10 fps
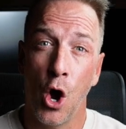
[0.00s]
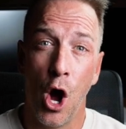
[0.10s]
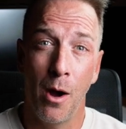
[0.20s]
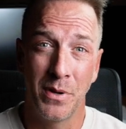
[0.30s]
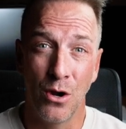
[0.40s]

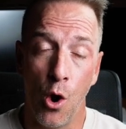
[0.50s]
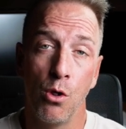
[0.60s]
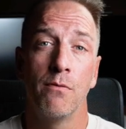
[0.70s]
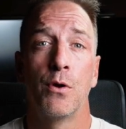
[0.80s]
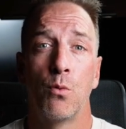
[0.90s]
copy
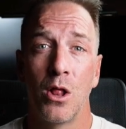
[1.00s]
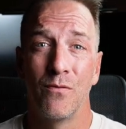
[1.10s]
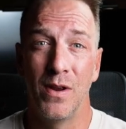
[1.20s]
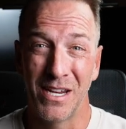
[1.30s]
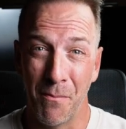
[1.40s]
all of the
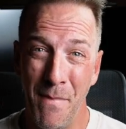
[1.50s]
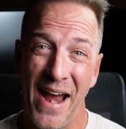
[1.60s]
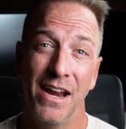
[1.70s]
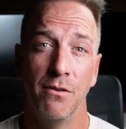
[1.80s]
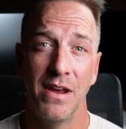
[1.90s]
relevant
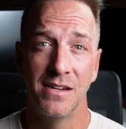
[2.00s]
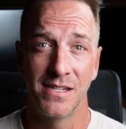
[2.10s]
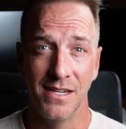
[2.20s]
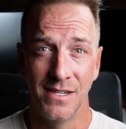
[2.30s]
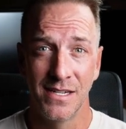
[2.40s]
competitive
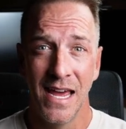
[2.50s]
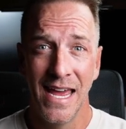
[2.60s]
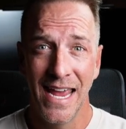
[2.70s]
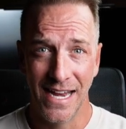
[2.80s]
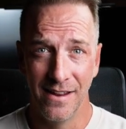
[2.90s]
ASINs
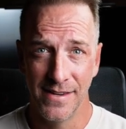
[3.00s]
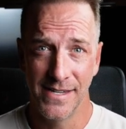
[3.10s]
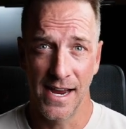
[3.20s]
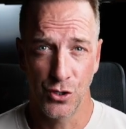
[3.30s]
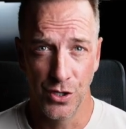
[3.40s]
into the
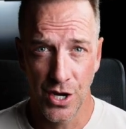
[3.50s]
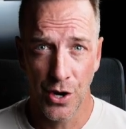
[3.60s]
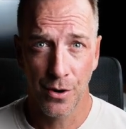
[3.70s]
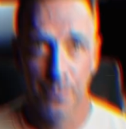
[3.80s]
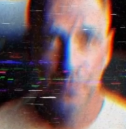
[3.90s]
section here.